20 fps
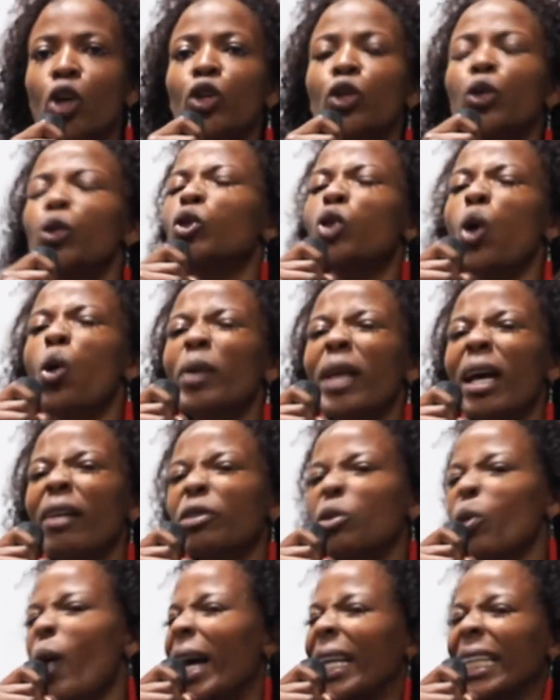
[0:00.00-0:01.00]
You don't
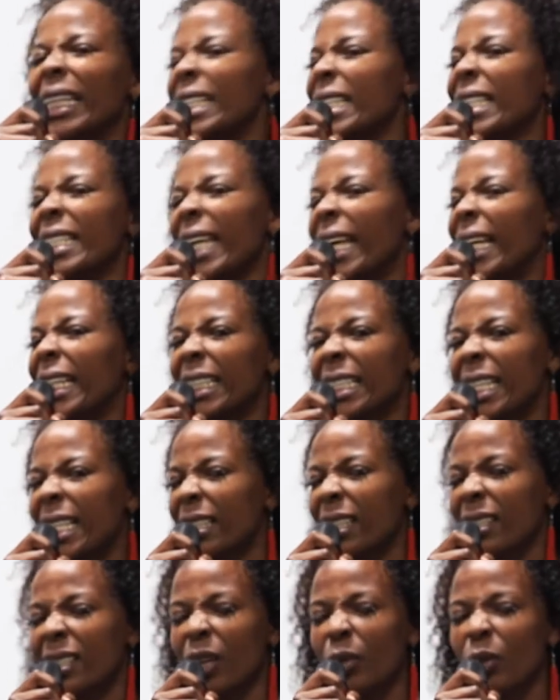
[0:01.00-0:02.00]
have to understand
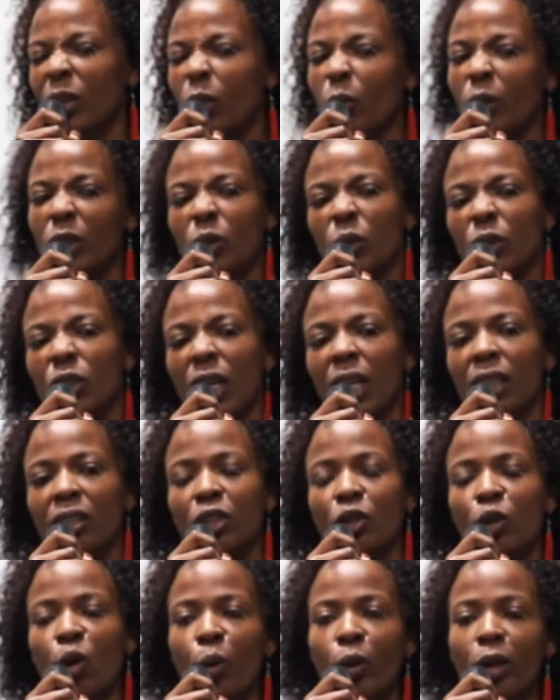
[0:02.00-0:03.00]
necessarily what your child
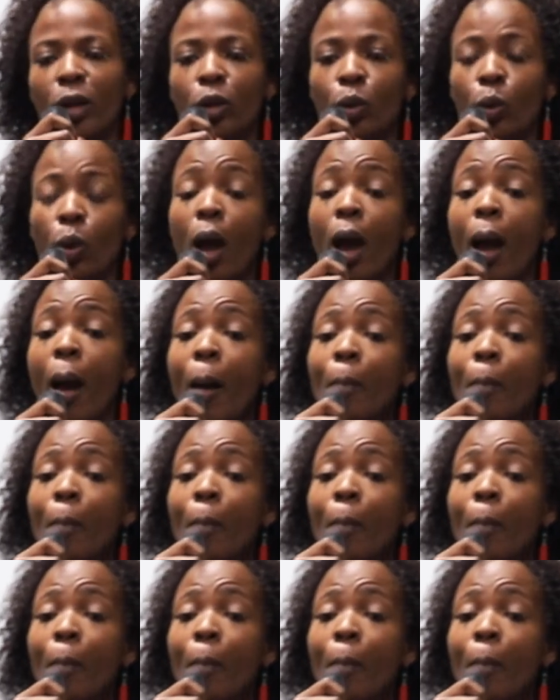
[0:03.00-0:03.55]
is going through,